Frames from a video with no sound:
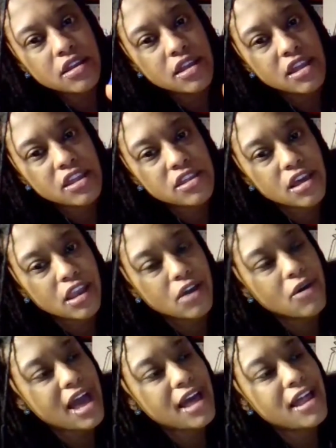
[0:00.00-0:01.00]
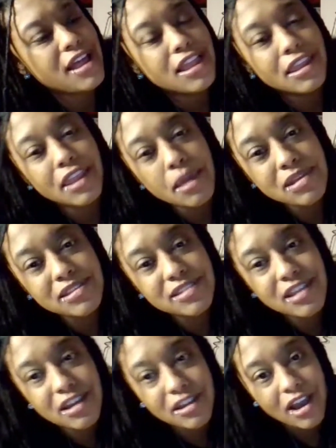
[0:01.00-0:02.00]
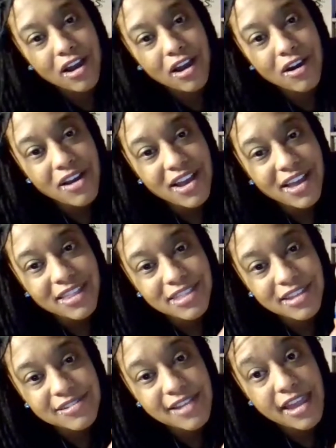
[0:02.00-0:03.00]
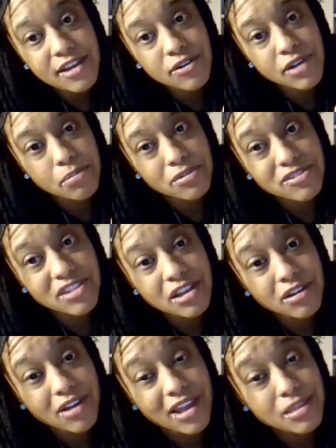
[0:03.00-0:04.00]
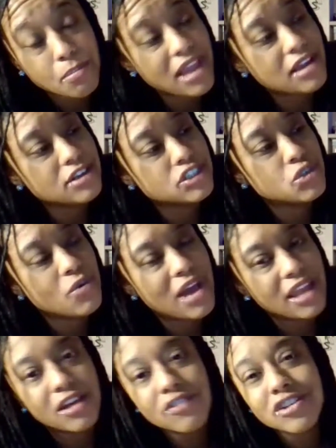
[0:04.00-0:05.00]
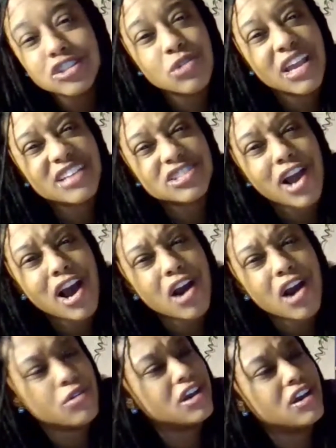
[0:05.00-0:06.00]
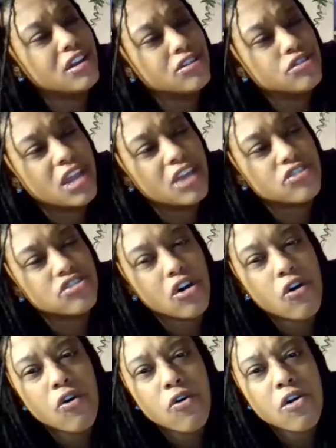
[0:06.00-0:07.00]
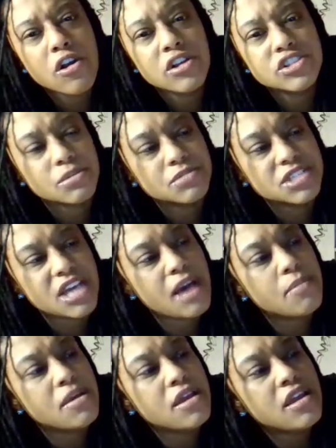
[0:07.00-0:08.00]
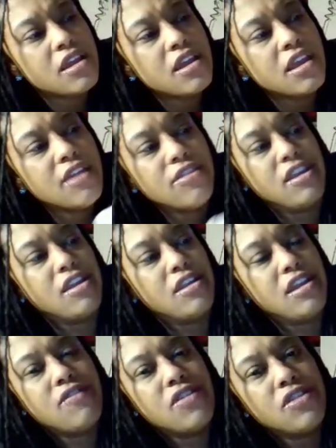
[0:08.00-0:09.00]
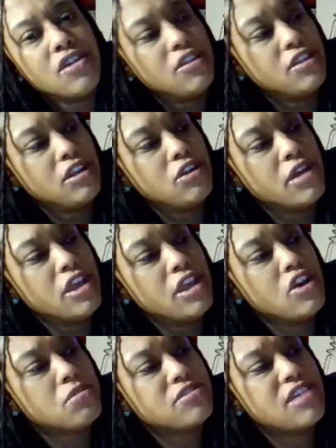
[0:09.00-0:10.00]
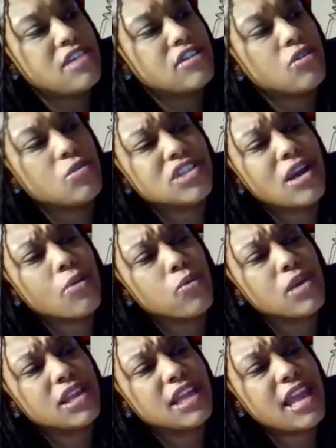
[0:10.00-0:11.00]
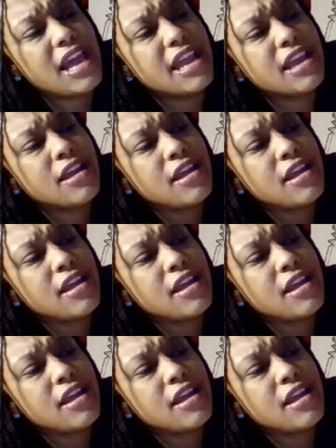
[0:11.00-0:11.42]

in yellow. Let me tell y'all, this angle in particular at the back of the shoe I love, because you catch all the colors. You catch the orange up top, and then even the little heel protector, which I really like